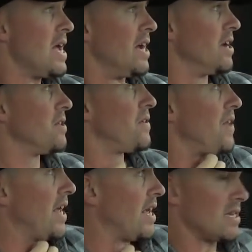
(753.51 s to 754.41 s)
Another
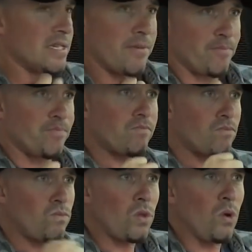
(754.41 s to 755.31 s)
thing is,
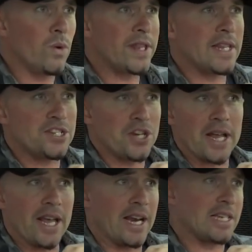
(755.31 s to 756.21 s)
with this
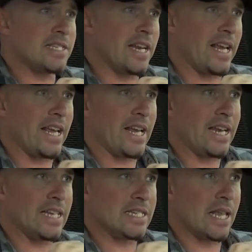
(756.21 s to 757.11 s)
gigantic city, it
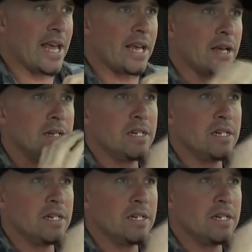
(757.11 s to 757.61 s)
is like,